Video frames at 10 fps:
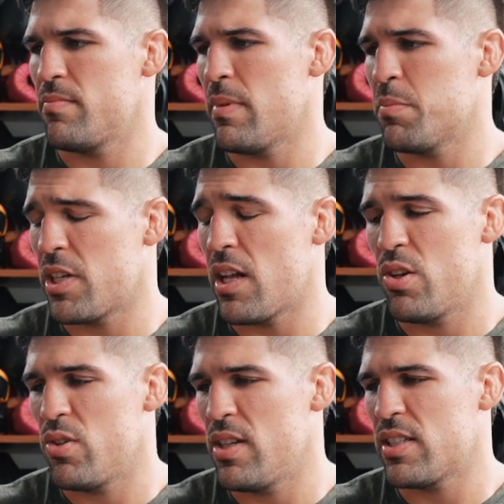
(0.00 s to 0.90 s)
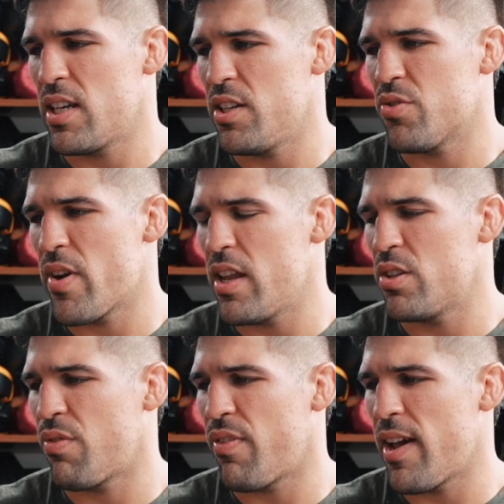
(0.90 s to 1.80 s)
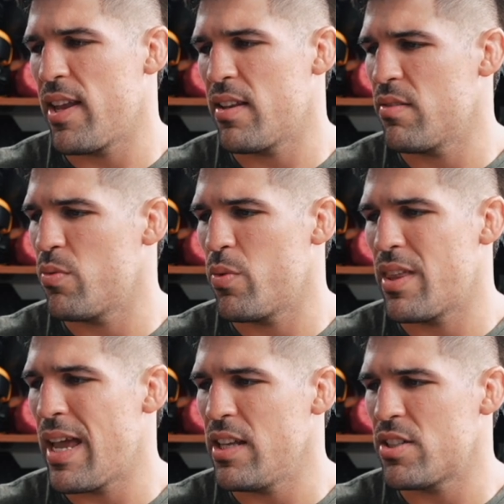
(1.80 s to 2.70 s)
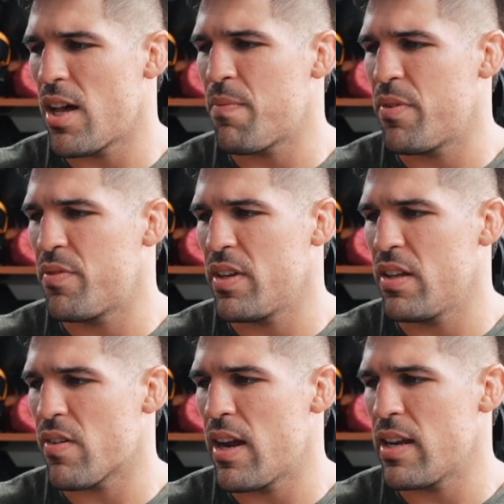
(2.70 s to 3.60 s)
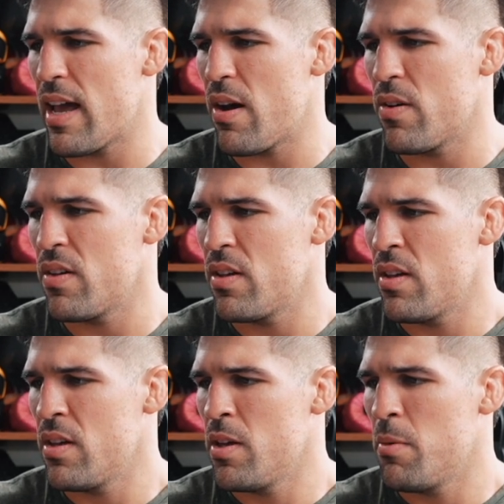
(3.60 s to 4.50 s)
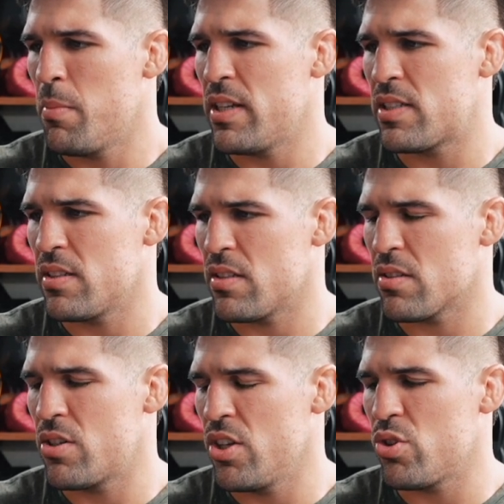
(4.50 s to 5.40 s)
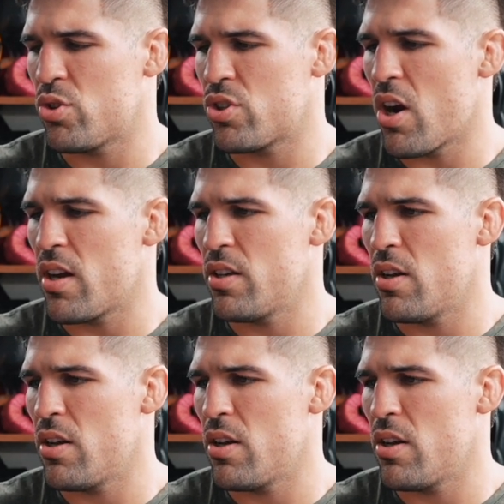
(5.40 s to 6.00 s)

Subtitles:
I'm telling you, this kid is ready to fight with any top 15 right now. But it's good to start, you